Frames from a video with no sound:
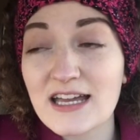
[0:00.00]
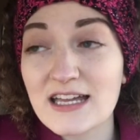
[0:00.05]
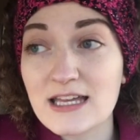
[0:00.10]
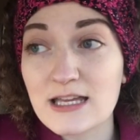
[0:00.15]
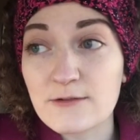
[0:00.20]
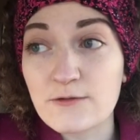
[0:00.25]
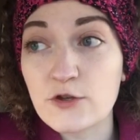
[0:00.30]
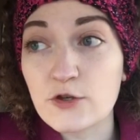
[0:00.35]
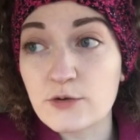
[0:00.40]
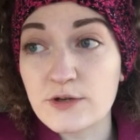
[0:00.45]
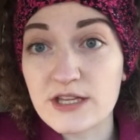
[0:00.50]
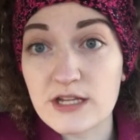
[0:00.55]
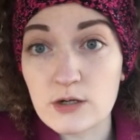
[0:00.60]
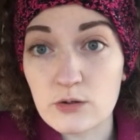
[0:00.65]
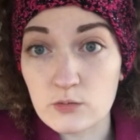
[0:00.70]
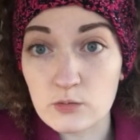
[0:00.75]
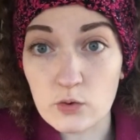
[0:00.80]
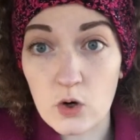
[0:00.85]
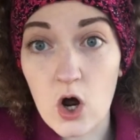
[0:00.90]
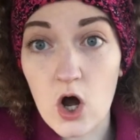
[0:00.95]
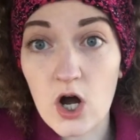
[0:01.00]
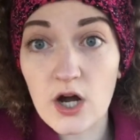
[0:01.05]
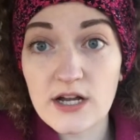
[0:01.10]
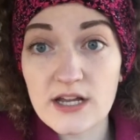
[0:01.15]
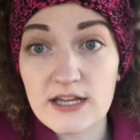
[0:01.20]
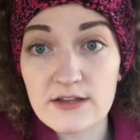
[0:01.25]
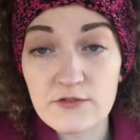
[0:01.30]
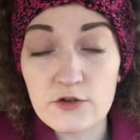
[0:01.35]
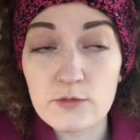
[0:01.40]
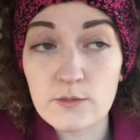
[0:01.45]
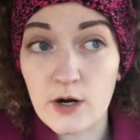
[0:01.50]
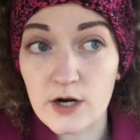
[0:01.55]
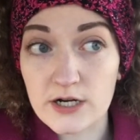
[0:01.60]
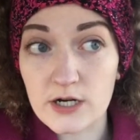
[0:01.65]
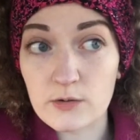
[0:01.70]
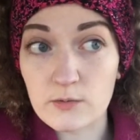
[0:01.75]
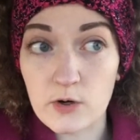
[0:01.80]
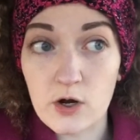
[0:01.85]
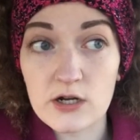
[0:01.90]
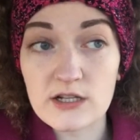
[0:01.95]
if you get it wrong, if you mark
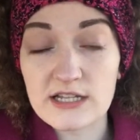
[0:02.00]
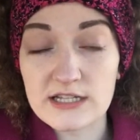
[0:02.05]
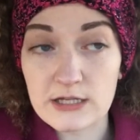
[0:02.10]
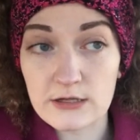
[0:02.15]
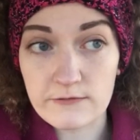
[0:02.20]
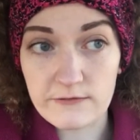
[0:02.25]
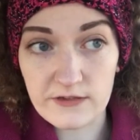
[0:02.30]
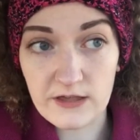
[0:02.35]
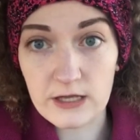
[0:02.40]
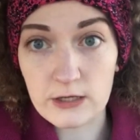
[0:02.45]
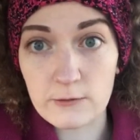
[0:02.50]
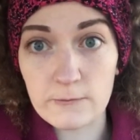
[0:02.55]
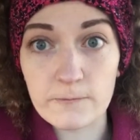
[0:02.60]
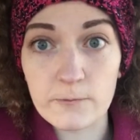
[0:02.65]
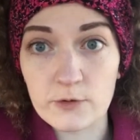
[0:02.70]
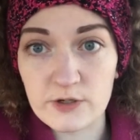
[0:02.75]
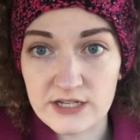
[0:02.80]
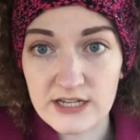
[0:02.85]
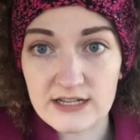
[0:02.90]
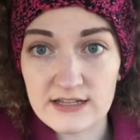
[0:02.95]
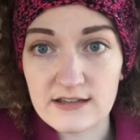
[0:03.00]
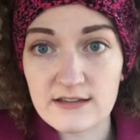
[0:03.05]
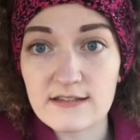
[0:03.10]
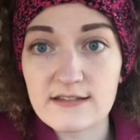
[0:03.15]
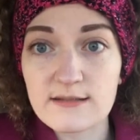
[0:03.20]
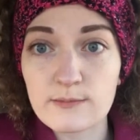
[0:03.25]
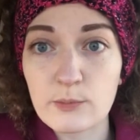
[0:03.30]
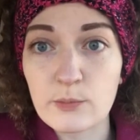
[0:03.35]
it wrong, like you say you're for kids,